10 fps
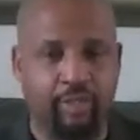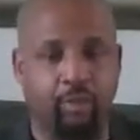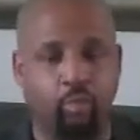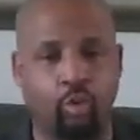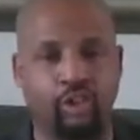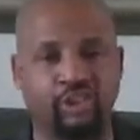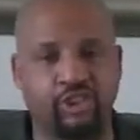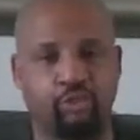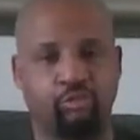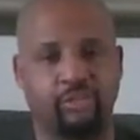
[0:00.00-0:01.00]
They wore
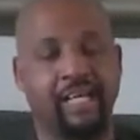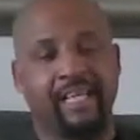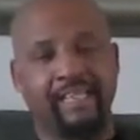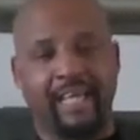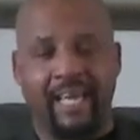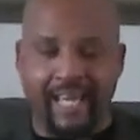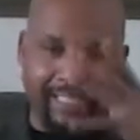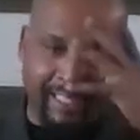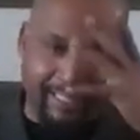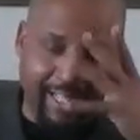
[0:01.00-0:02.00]
suits. They
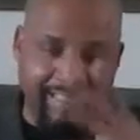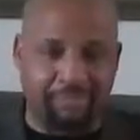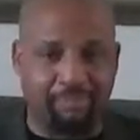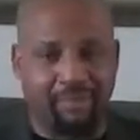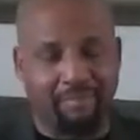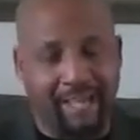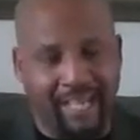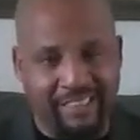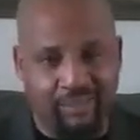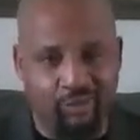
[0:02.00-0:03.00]
had their nice brim
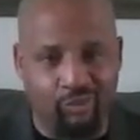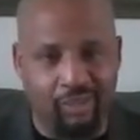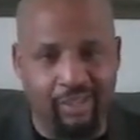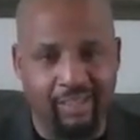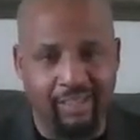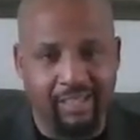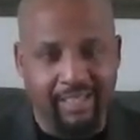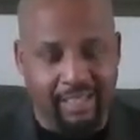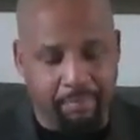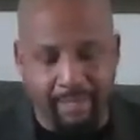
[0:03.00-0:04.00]
hats on.
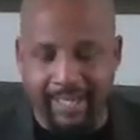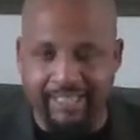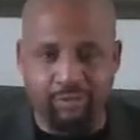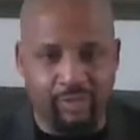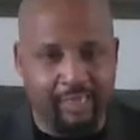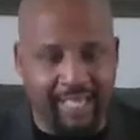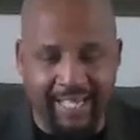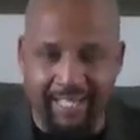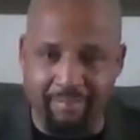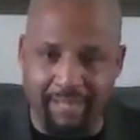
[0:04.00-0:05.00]
Their pants weren't
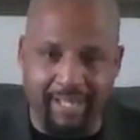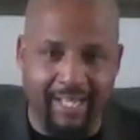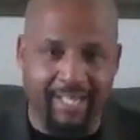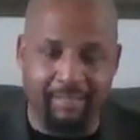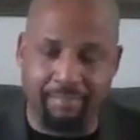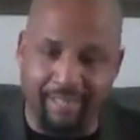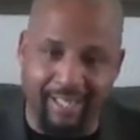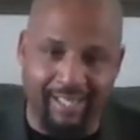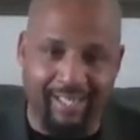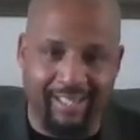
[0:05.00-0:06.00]
hanging behind their
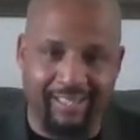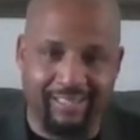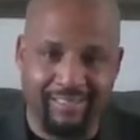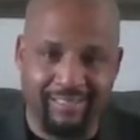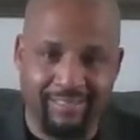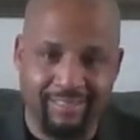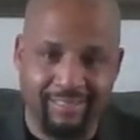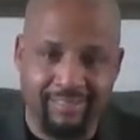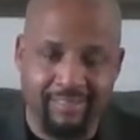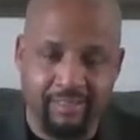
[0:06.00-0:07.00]
behind.
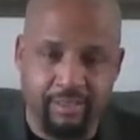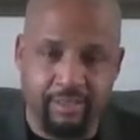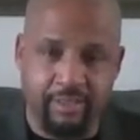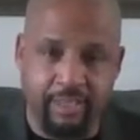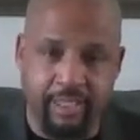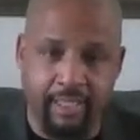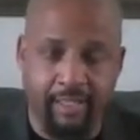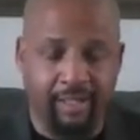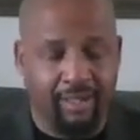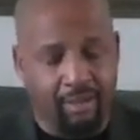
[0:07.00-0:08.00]
You see?
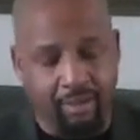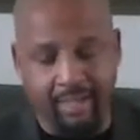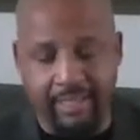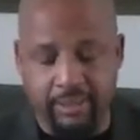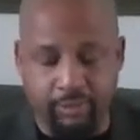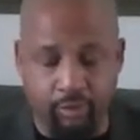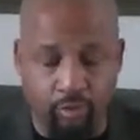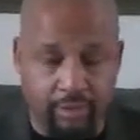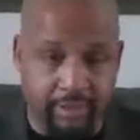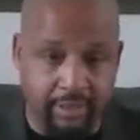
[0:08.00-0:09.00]
All that is
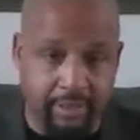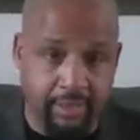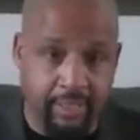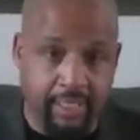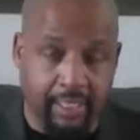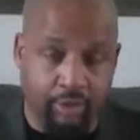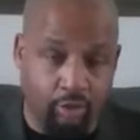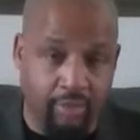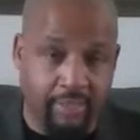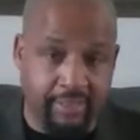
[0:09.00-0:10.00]
foolishness. And
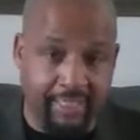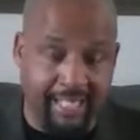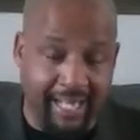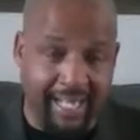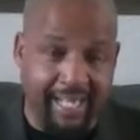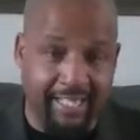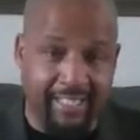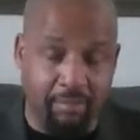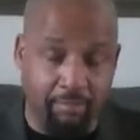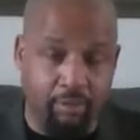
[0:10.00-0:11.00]
know there's a God,
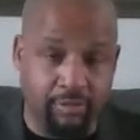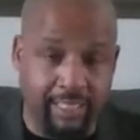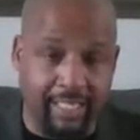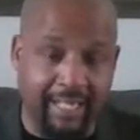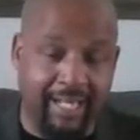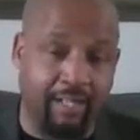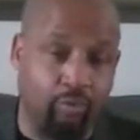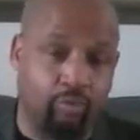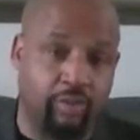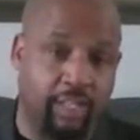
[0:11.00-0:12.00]
and the Most High God,
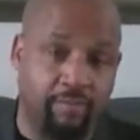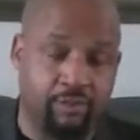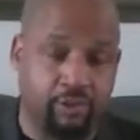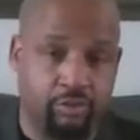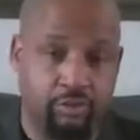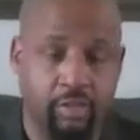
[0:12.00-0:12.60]
who loves you.